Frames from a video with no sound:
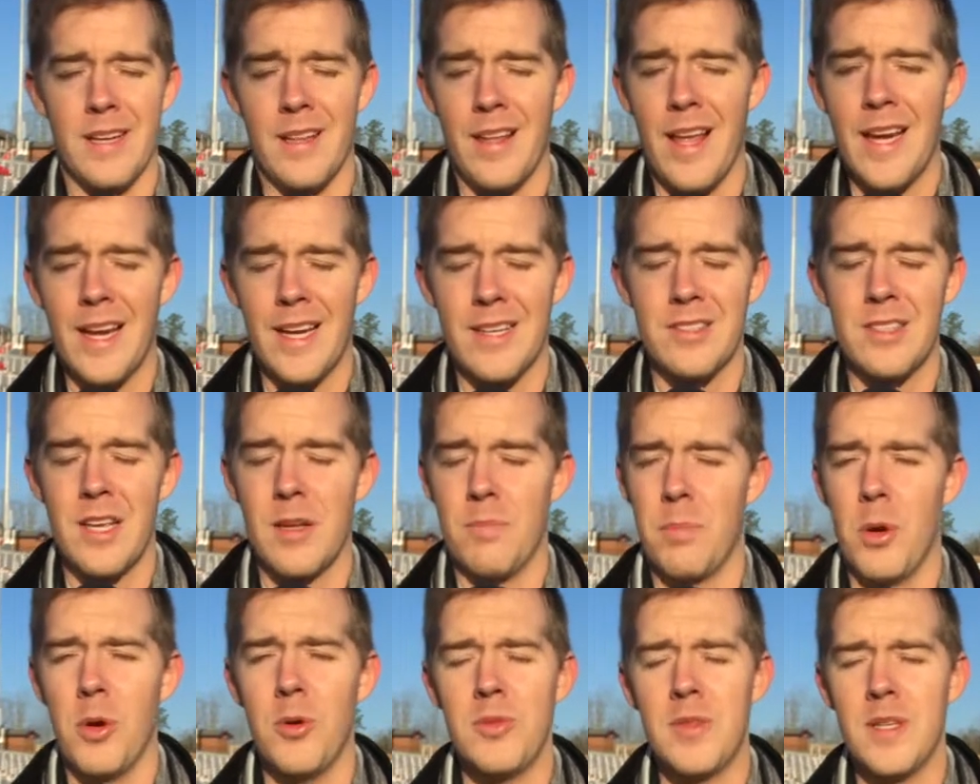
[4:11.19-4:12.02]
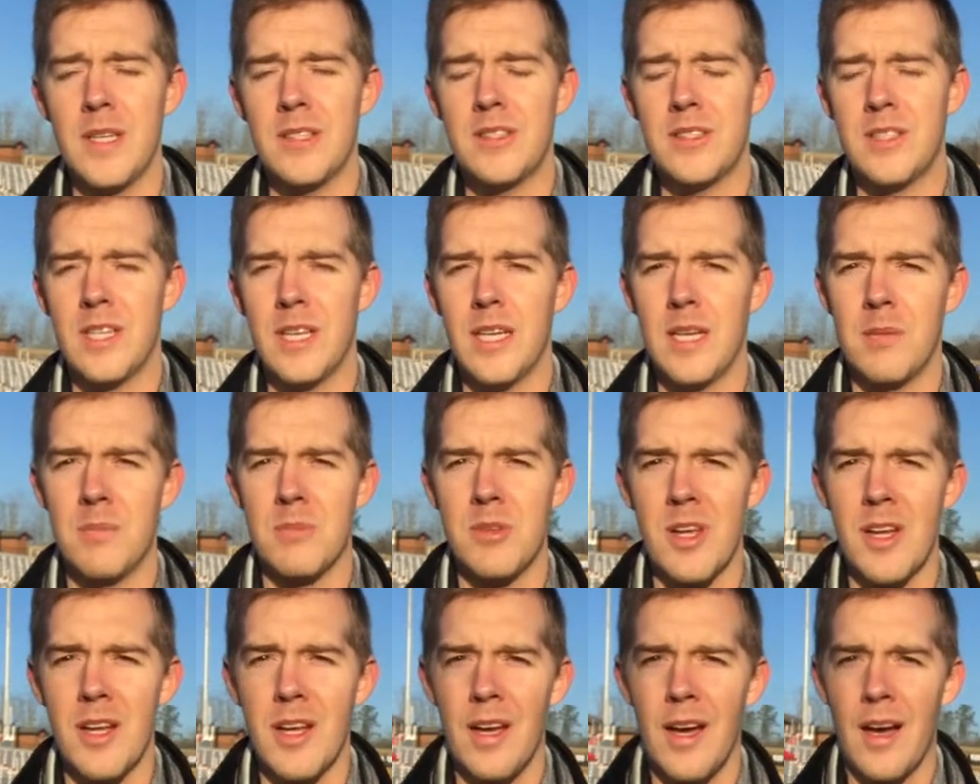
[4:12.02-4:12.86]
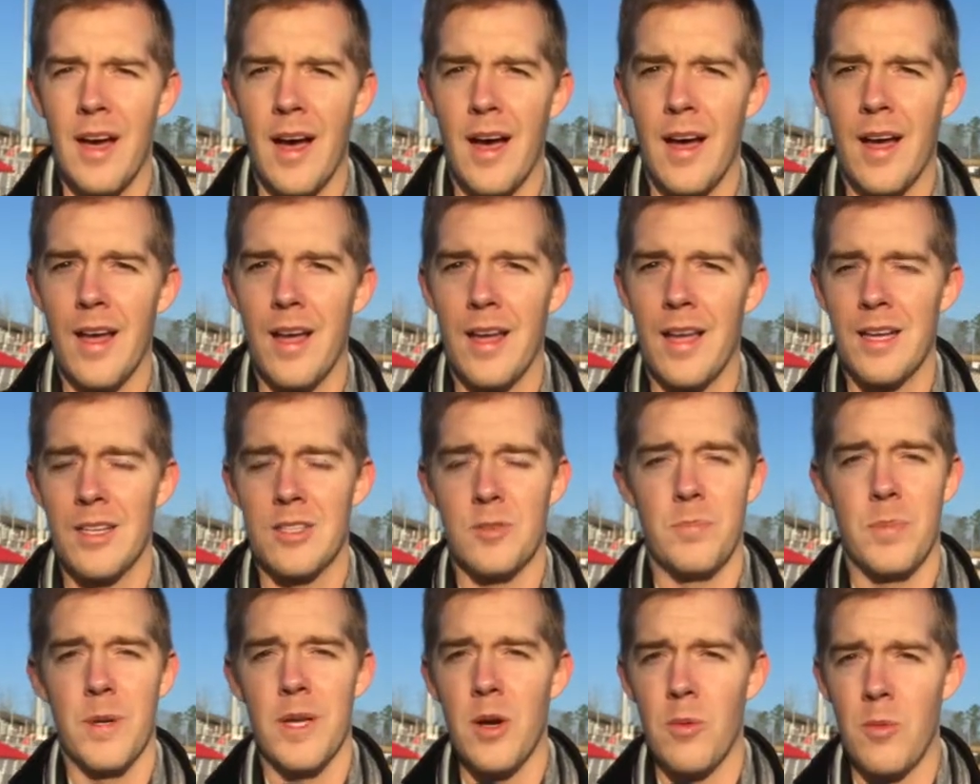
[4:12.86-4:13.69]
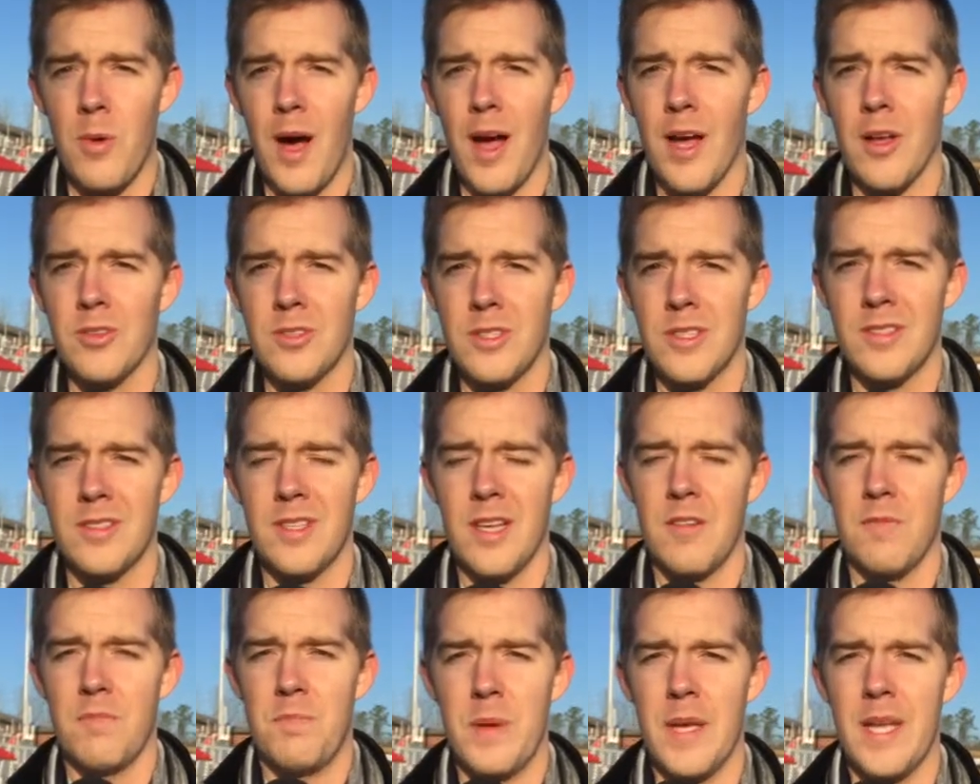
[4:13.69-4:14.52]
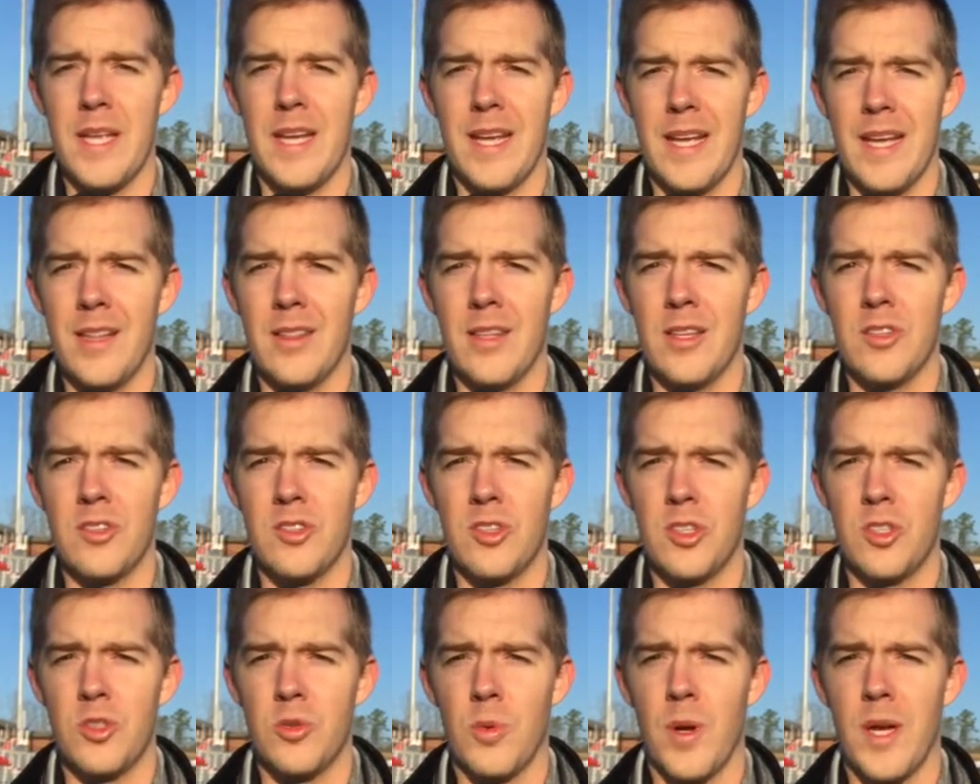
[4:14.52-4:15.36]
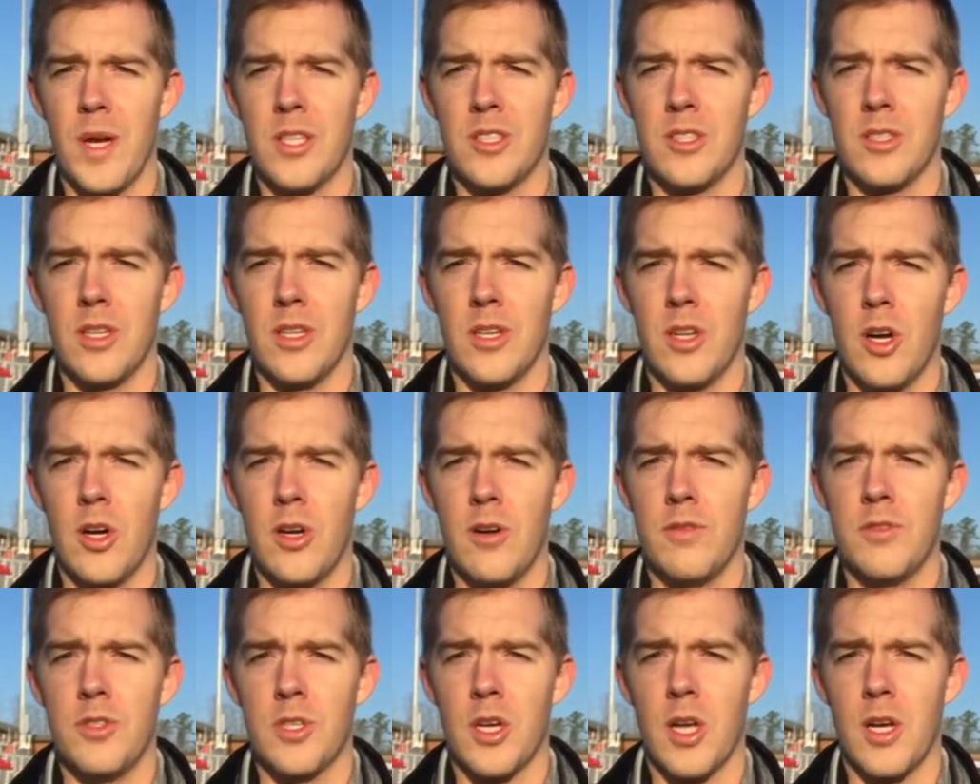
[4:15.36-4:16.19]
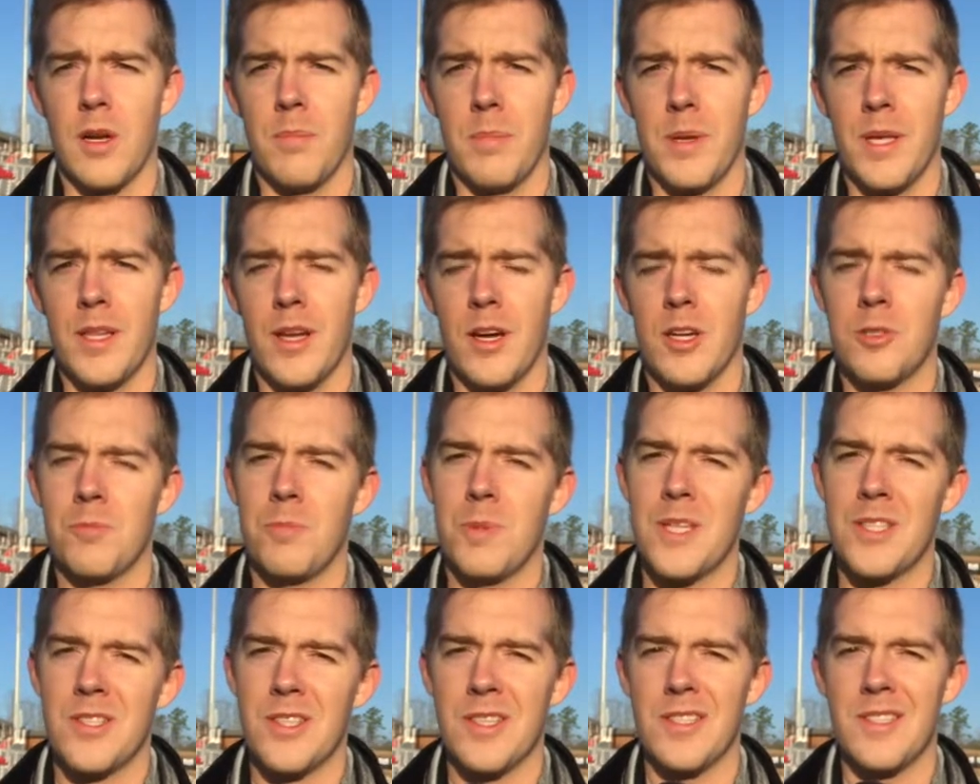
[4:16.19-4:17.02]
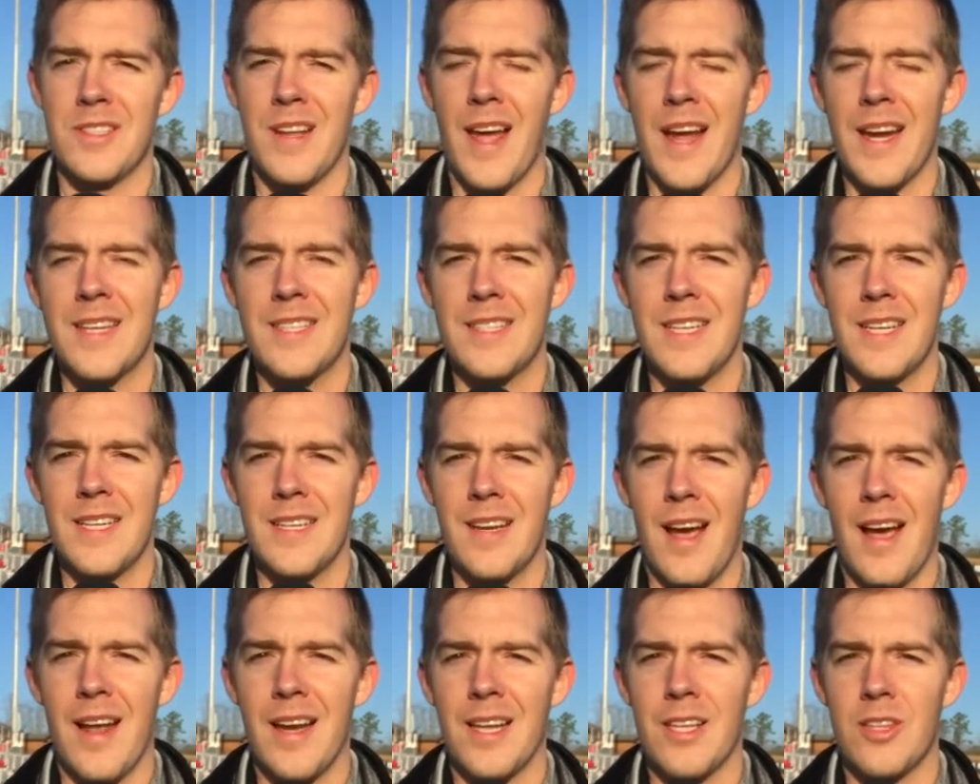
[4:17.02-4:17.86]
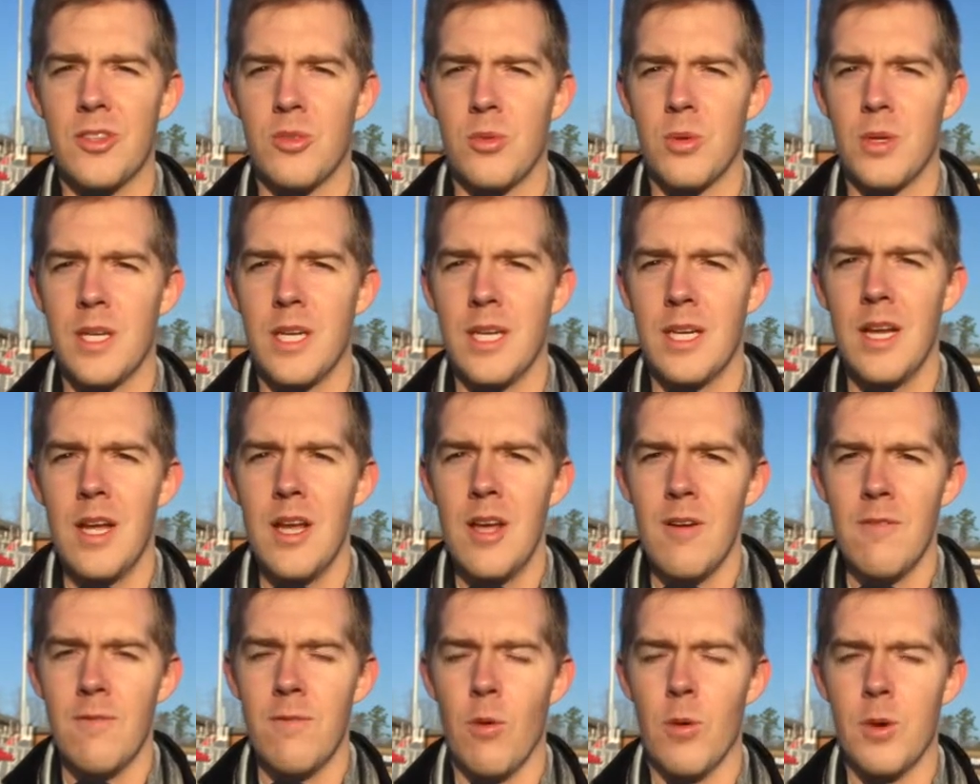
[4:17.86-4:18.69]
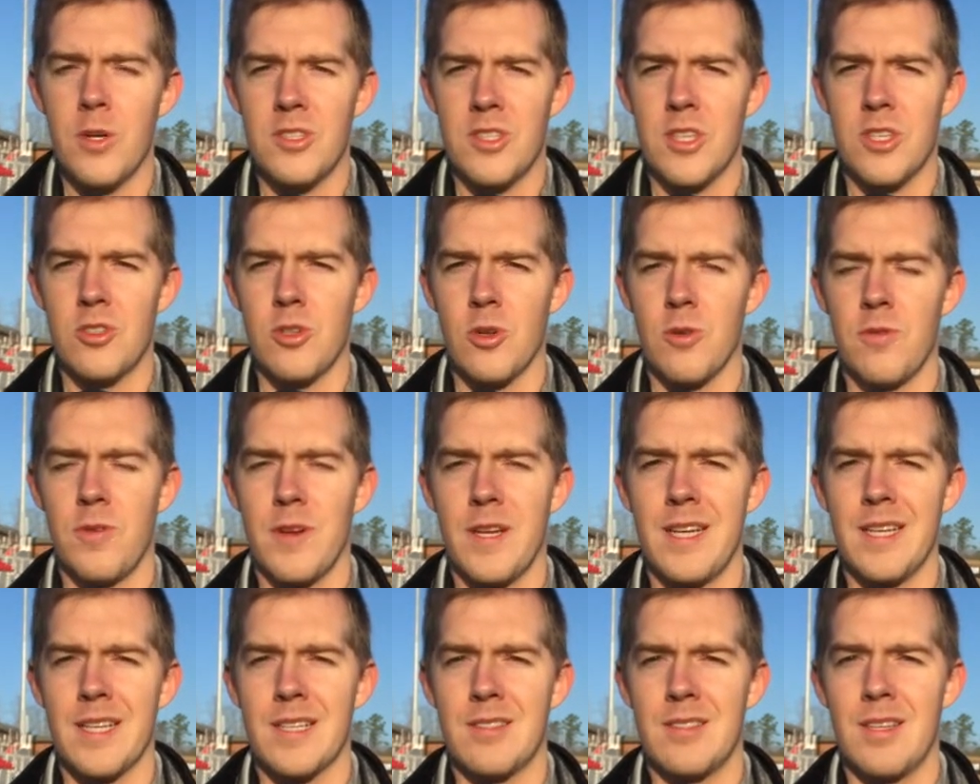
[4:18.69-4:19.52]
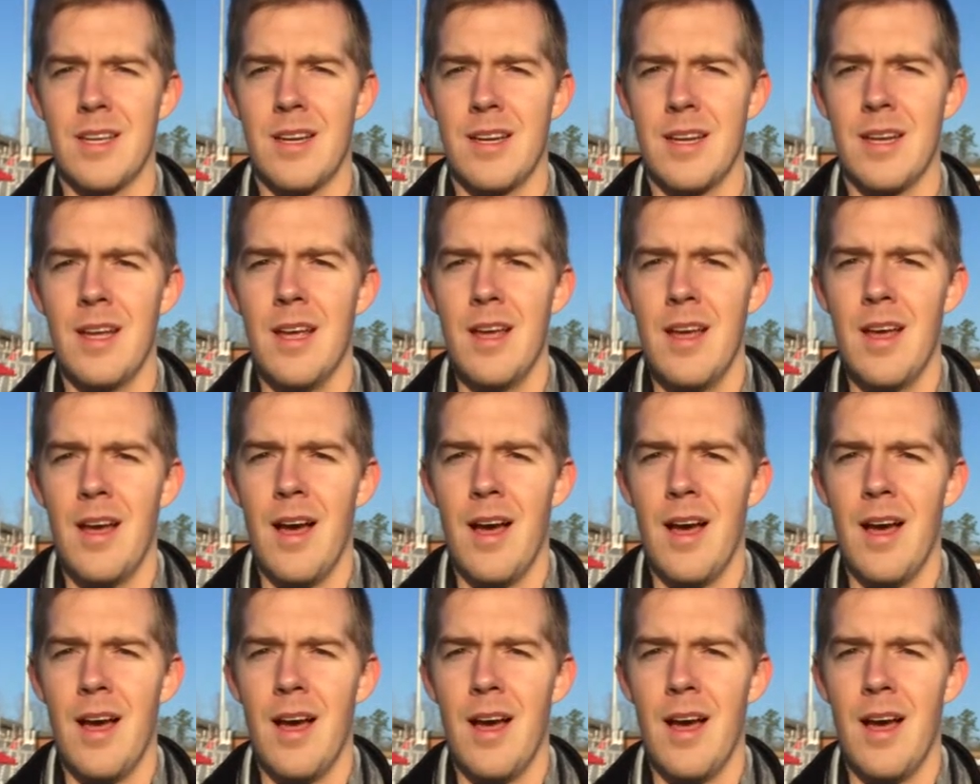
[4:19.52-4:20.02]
And like I said, both these teams, it's been a while since they've been in this situation. The nerves are going to be there. It's been since 1993 for Central Phoenix City.